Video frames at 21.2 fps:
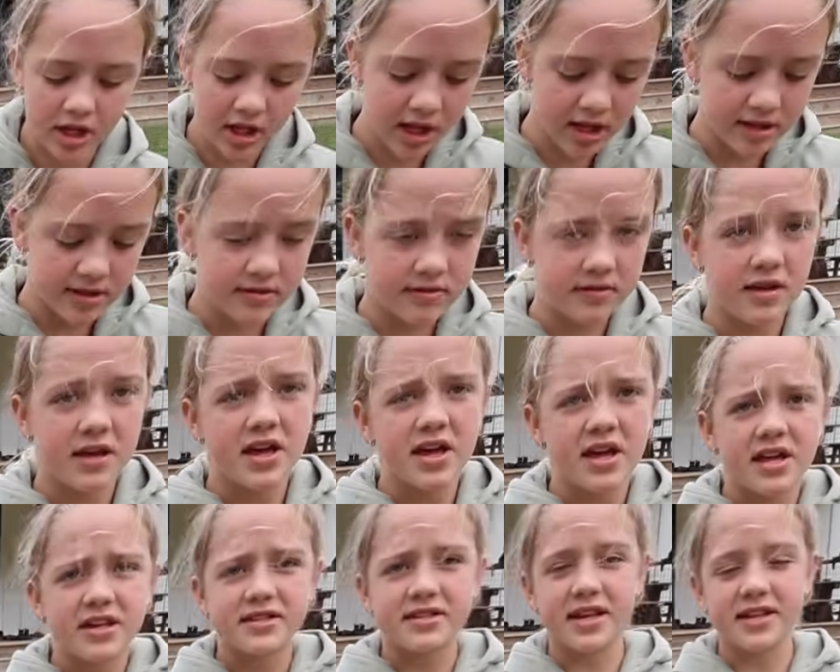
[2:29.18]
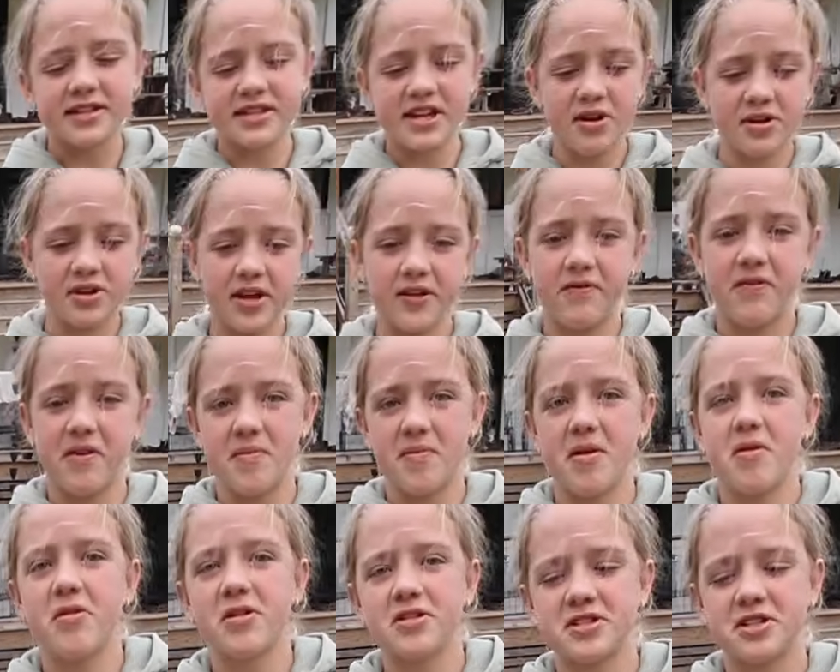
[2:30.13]
gets. Since I only feed
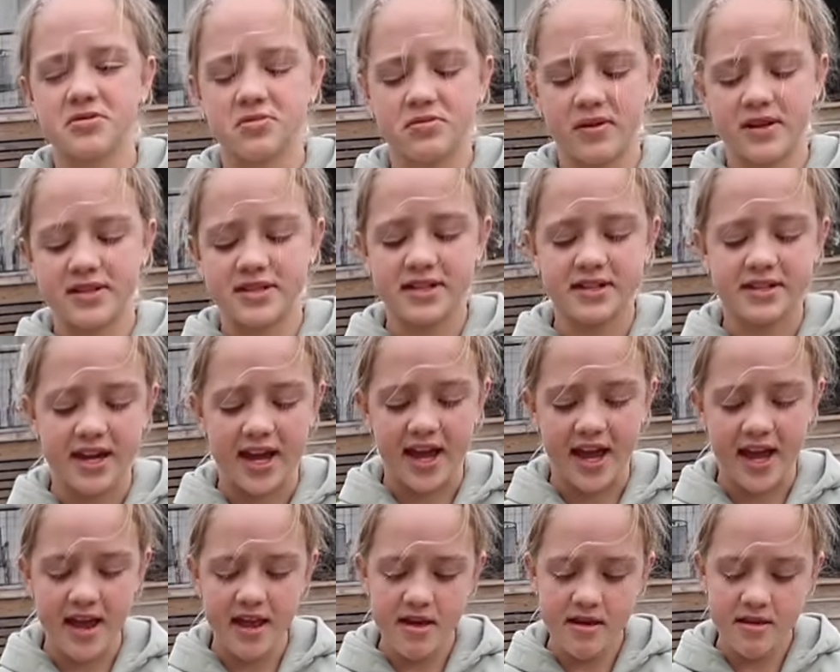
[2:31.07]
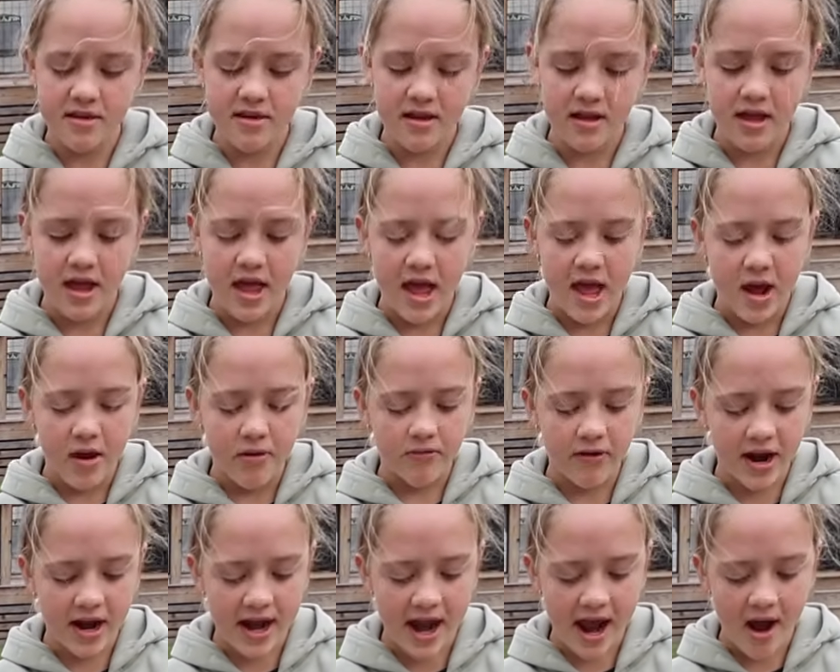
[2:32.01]
my horses once a day,
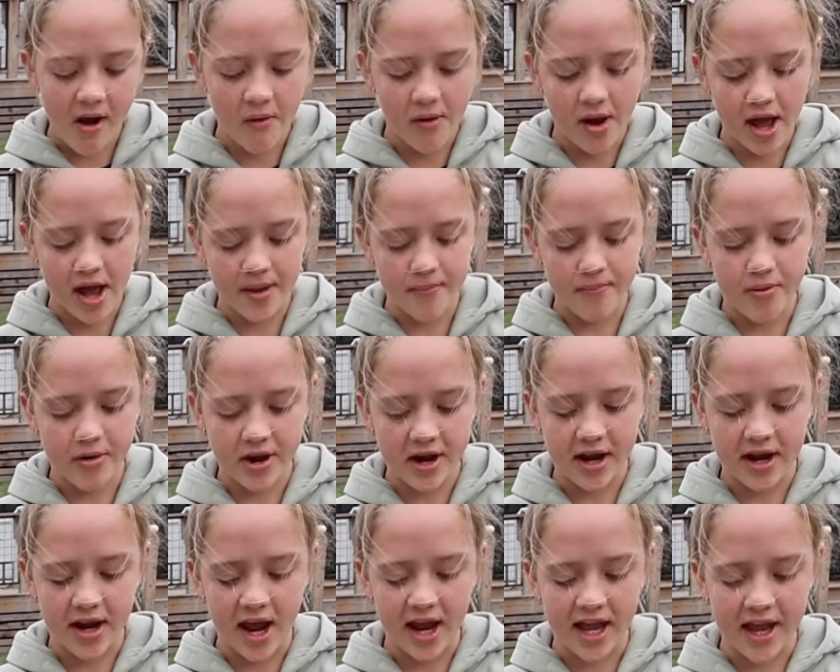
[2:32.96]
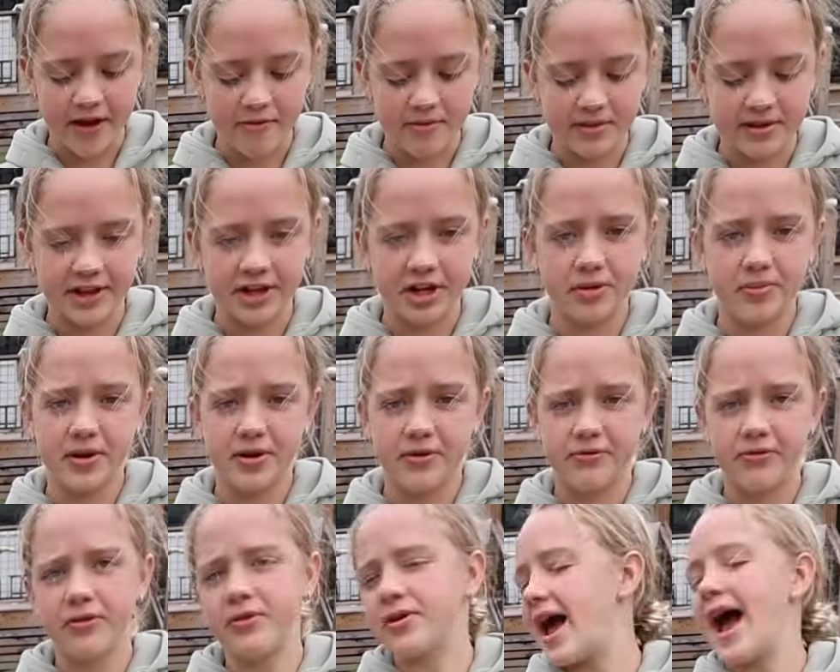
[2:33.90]
right now I give them a little bit of
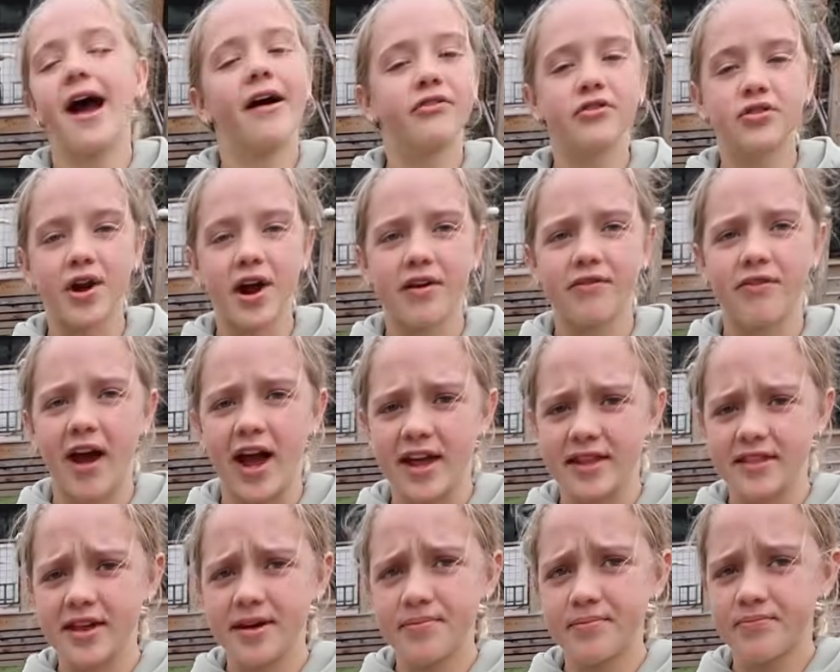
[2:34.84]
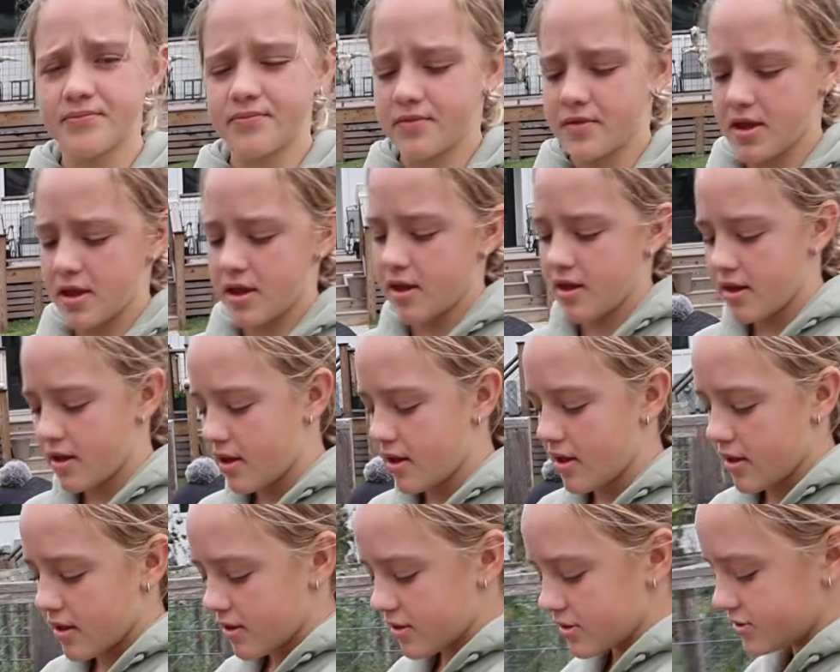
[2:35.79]
food after I ride them
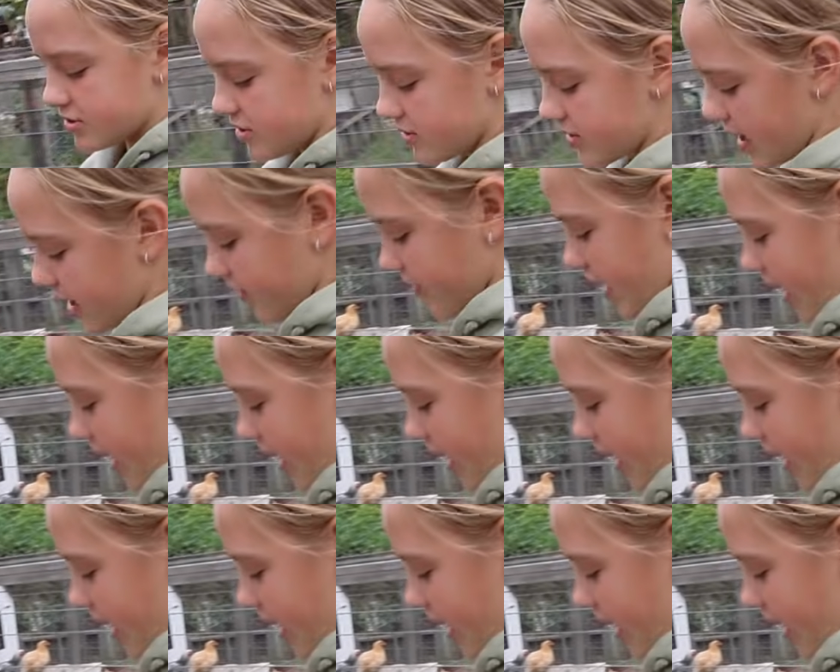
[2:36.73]
so that